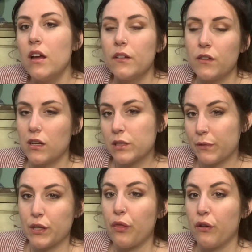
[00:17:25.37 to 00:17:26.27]
not so
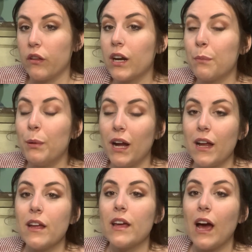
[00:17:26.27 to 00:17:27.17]
much a thriller,
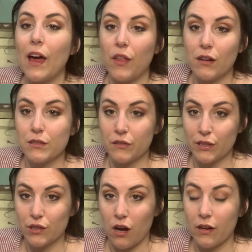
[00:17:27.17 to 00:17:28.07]
but I thought it was really
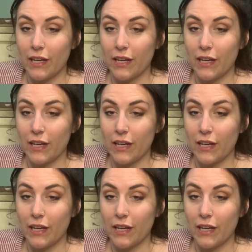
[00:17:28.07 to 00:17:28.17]
strong,